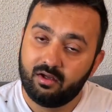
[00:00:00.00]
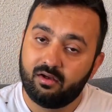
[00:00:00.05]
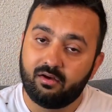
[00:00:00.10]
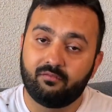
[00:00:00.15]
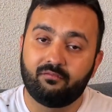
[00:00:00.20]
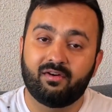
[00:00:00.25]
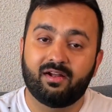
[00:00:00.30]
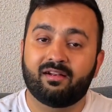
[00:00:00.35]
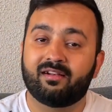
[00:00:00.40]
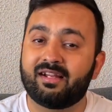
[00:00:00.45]

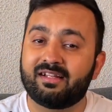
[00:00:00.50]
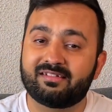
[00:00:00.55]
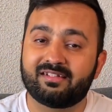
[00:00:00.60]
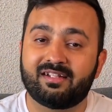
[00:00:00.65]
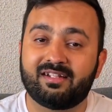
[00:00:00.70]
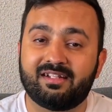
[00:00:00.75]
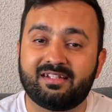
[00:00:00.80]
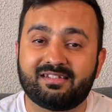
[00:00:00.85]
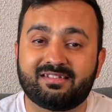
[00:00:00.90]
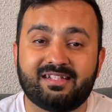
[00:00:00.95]
One
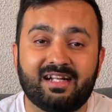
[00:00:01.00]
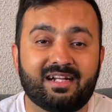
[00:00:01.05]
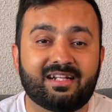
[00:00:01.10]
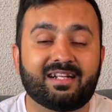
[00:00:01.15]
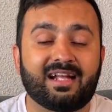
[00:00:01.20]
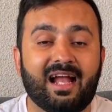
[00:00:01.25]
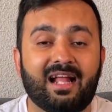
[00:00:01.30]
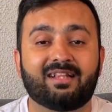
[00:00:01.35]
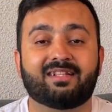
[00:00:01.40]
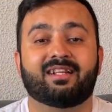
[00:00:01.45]
reason is that
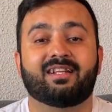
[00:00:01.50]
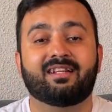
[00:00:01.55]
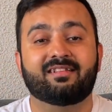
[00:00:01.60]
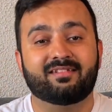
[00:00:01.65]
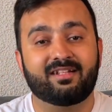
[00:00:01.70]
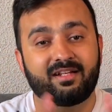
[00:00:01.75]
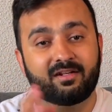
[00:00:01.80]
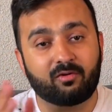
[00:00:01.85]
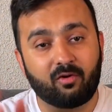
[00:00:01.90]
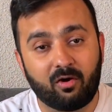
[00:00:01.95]
Calgary's
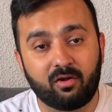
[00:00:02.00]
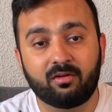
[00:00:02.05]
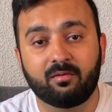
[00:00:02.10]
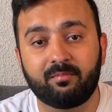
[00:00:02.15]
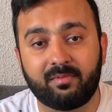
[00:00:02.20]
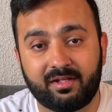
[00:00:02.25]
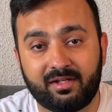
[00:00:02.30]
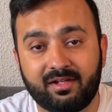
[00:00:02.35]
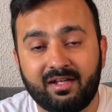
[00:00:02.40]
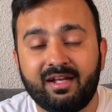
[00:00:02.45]

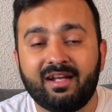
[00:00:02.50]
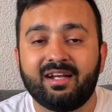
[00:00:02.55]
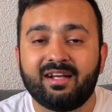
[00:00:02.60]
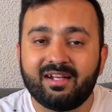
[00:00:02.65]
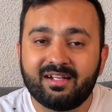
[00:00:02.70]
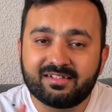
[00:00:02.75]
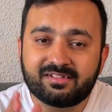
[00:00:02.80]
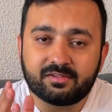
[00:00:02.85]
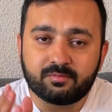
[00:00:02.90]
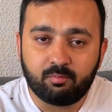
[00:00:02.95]
economy
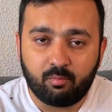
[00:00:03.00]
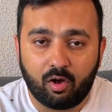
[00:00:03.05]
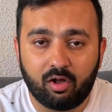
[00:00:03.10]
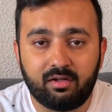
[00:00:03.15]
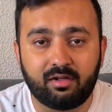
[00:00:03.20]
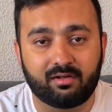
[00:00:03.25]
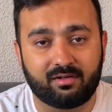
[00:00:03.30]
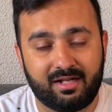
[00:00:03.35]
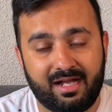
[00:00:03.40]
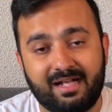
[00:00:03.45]
is
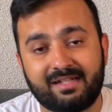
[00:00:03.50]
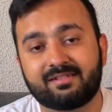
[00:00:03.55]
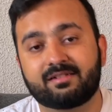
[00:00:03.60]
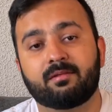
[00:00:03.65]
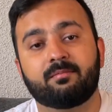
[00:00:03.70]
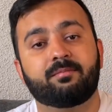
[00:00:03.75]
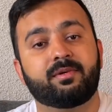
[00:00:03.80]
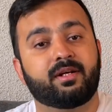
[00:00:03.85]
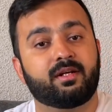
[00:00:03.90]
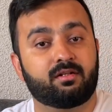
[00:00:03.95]
smaller as
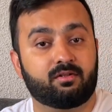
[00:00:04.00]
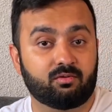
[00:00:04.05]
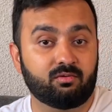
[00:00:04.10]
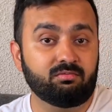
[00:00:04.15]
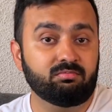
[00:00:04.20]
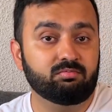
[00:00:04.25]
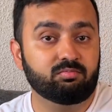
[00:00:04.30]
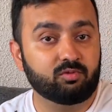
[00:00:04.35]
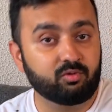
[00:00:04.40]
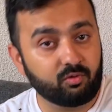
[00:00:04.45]
compared to
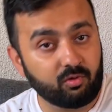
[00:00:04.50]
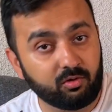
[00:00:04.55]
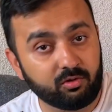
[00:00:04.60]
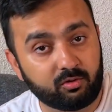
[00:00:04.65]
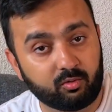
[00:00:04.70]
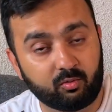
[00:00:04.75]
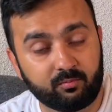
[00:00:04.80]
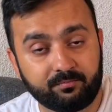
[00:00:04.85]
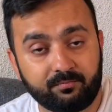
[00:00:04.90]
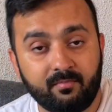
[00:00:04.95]

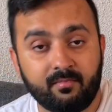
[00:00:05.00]
Toronto.